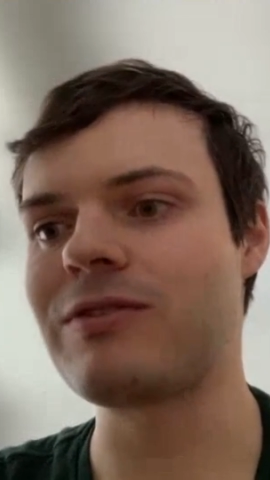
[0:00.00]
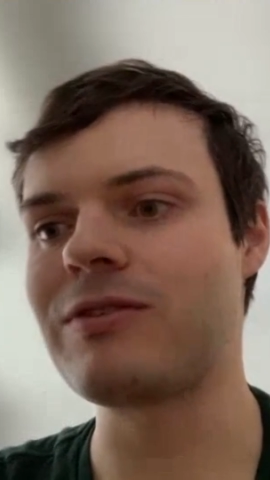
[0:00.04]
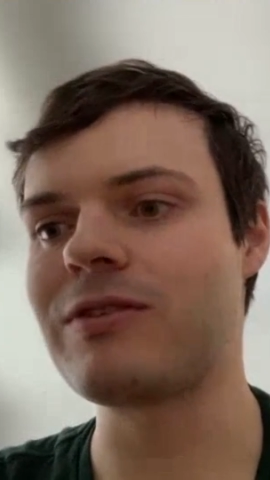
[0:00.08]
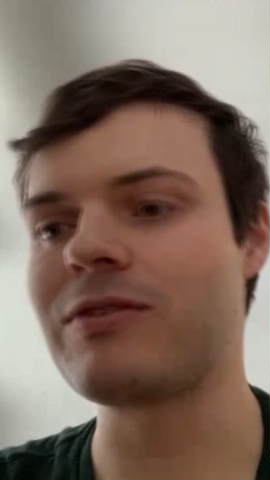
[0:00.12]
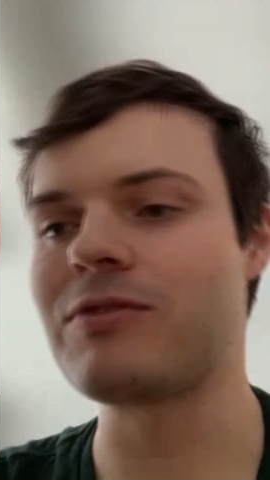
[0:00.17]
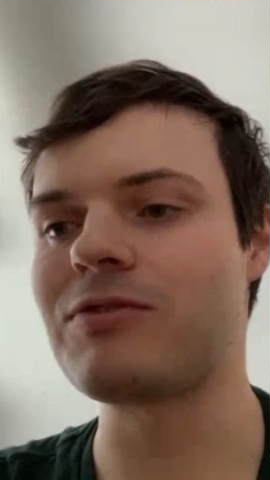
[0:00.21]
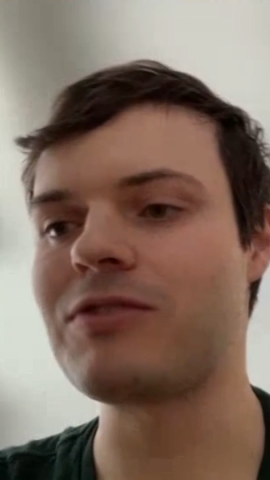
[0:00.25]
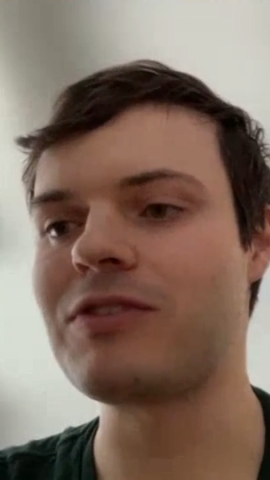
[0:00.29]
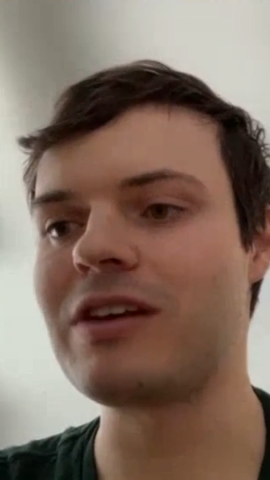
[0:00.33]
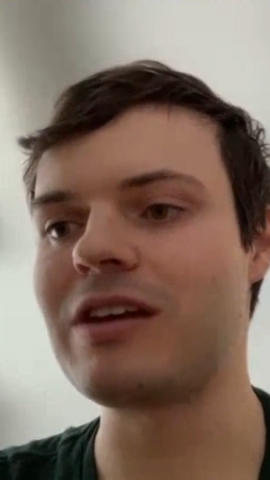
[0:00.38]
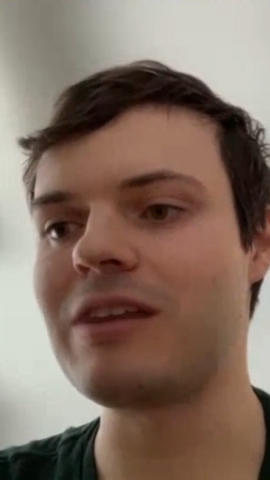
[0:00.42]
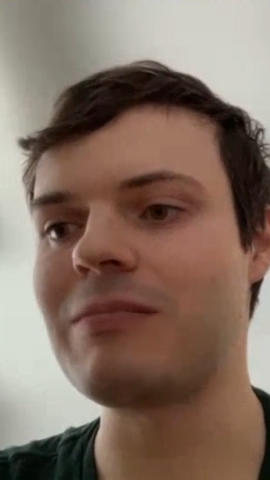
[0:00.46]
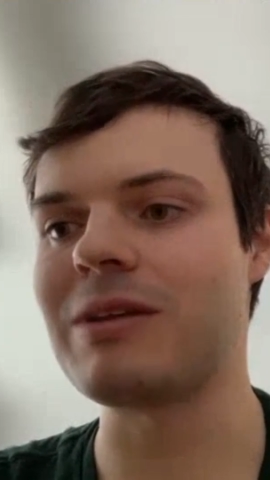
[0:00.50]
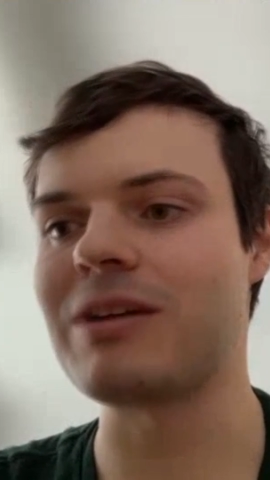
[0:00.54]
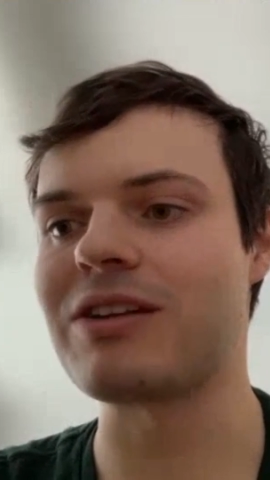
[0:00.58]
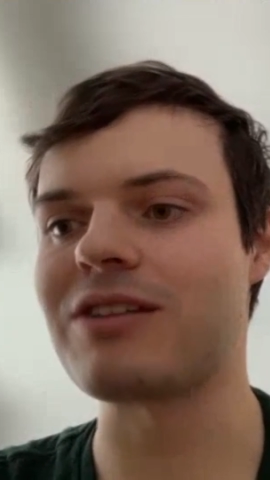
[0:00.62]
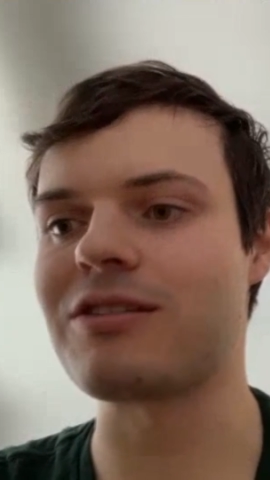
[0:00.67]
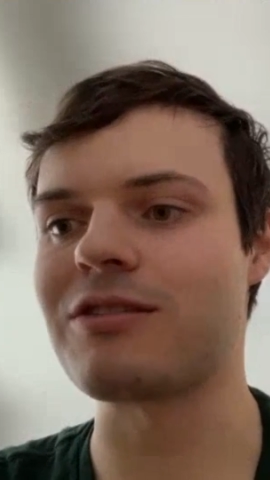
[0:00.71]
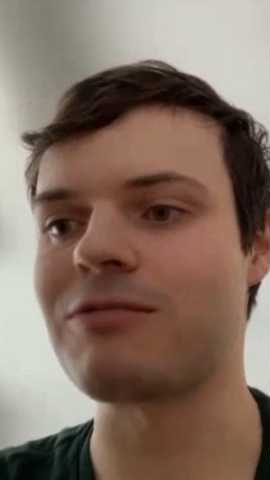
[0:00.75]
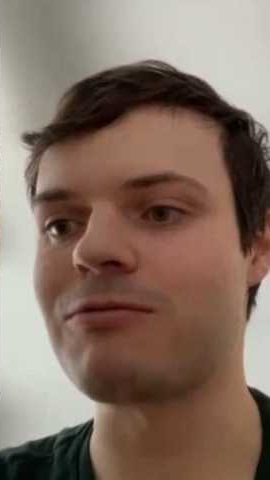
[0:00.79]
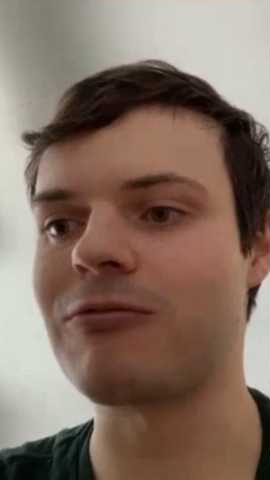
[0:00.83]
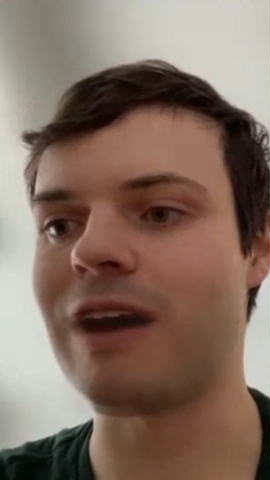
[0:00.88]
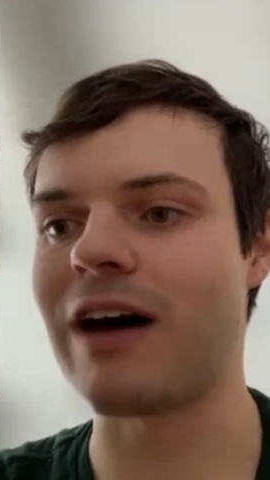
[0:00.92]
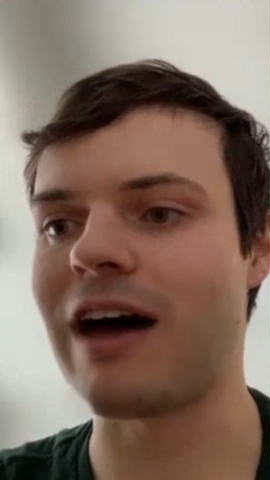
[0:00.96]
15
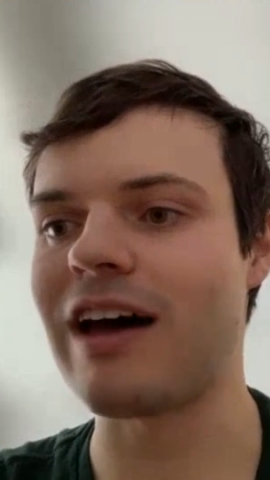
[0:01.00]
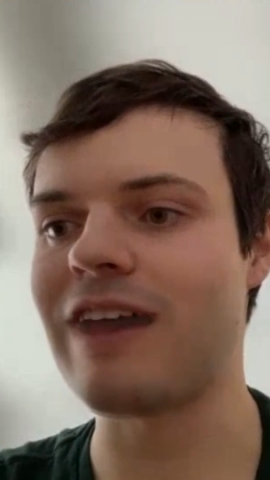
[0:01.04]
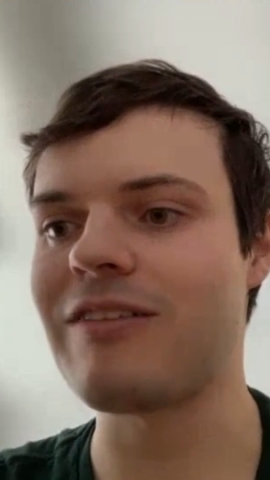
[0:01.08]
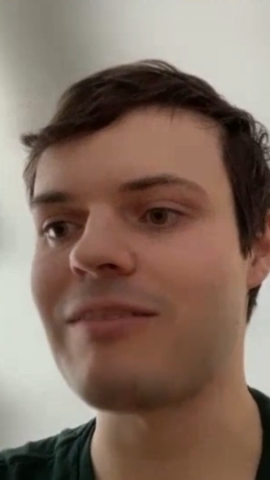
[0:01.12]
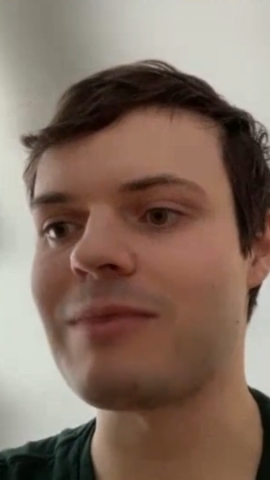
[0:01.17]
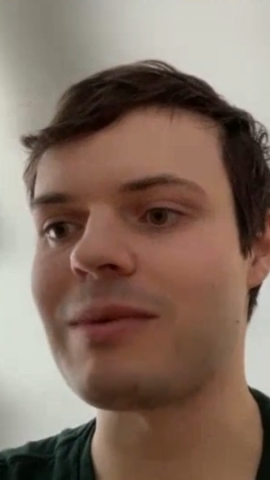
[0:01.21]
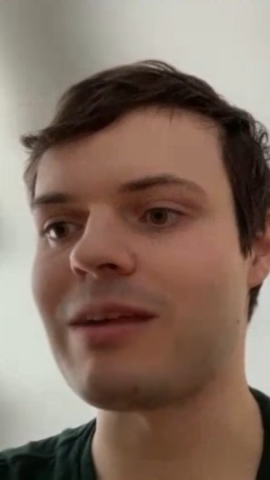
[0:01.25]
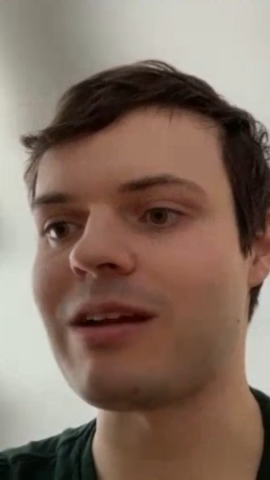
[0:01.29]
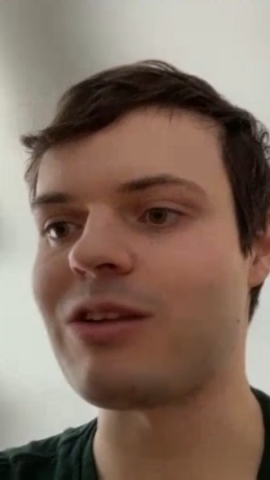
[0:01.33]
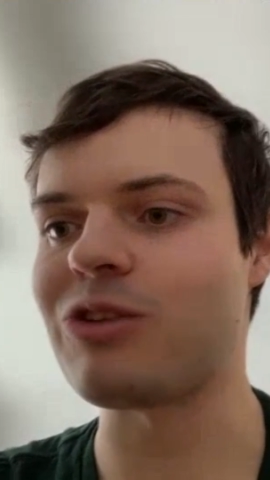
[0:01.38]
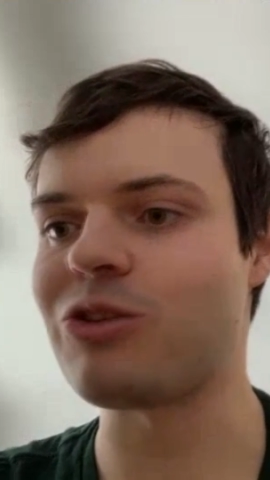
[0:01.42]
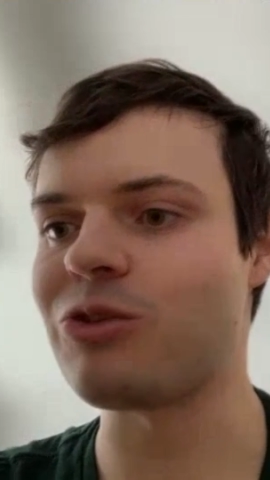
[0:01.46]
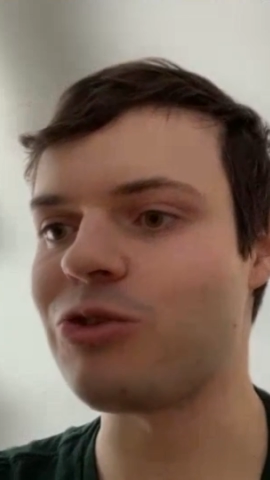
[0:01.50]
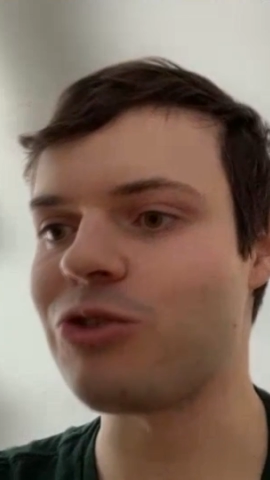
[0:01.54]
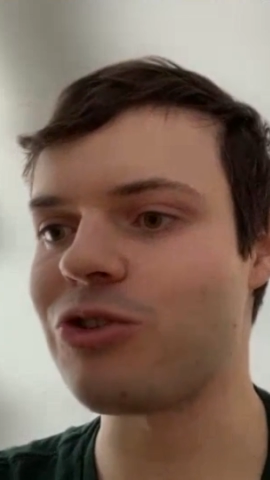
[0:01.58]
minutes to 5 minutes,